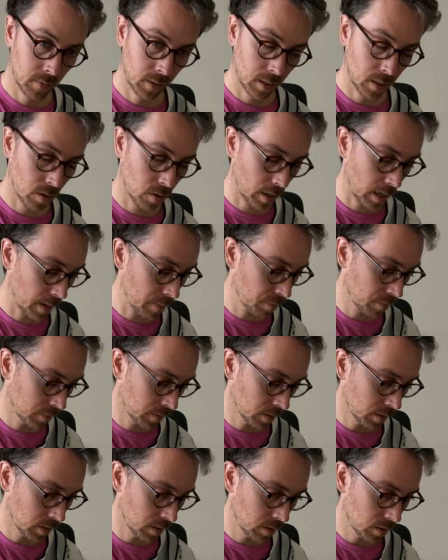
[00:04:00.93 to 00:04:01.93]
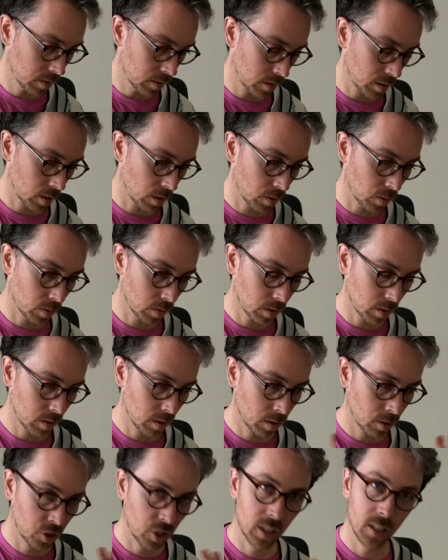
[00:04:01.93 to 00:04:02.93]
Okay, so
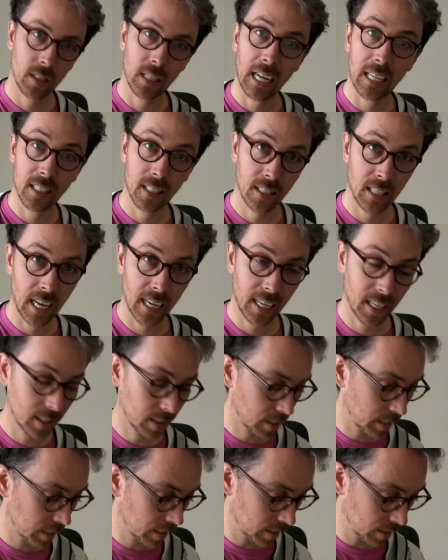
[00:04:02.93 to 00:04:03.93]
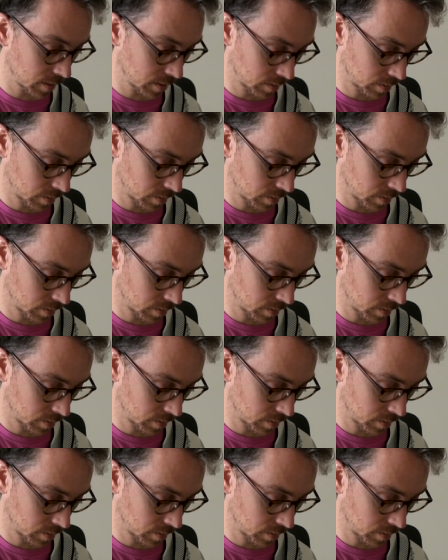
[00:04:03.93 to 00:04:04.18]
just that second line.